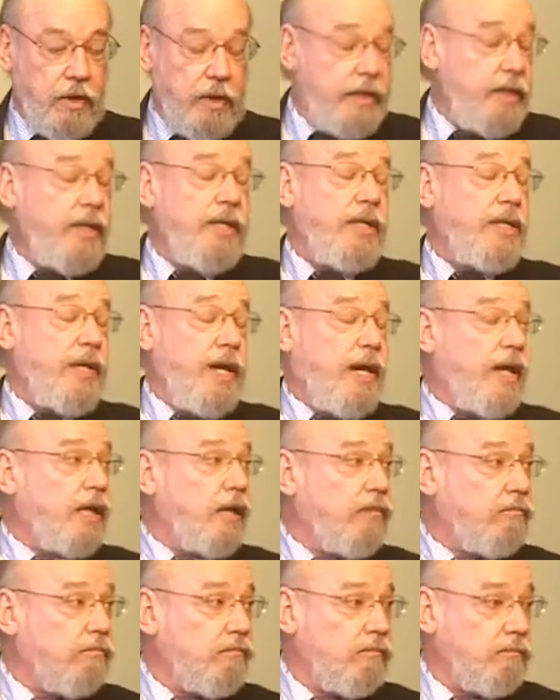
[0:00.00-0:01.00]
on any
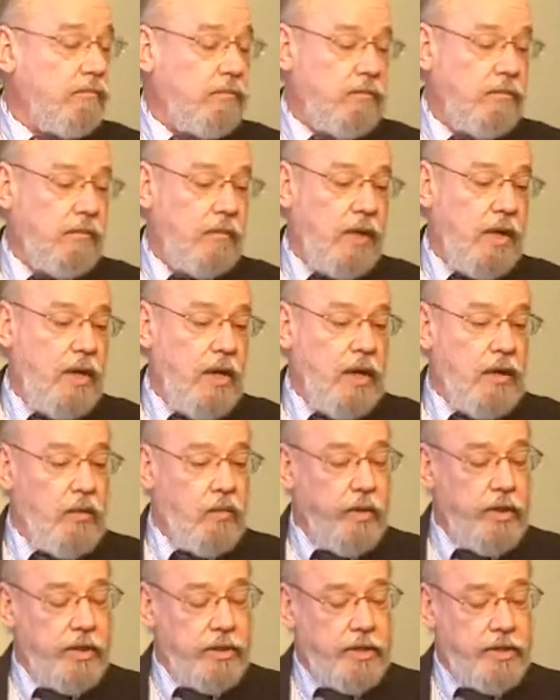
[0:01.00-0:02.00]
day,
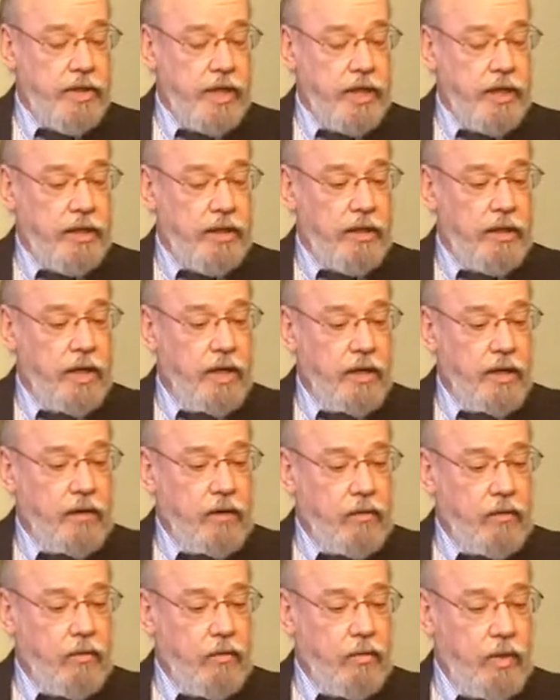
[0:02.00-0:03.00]
we're saying
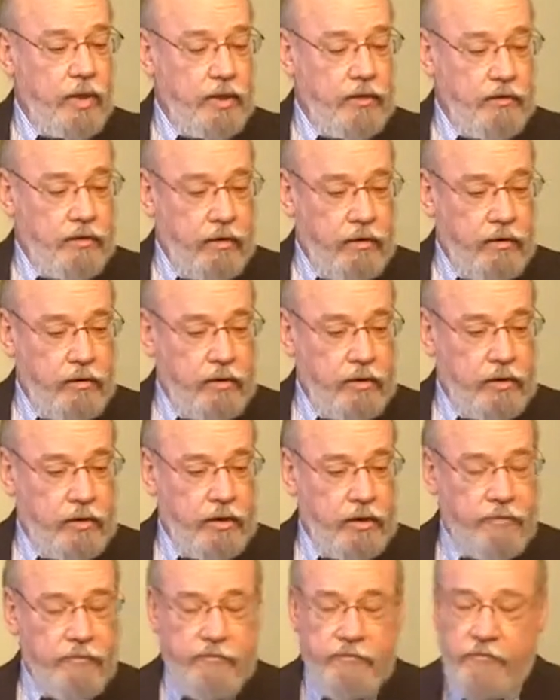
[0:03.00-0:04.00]
we
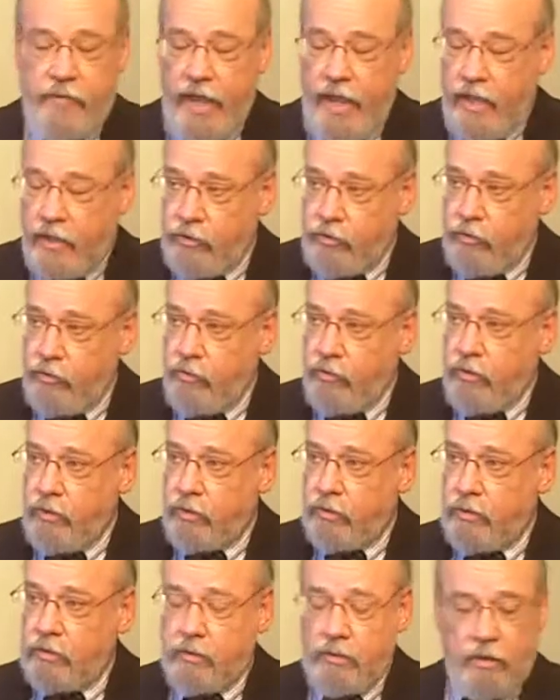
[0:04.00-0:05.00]
give value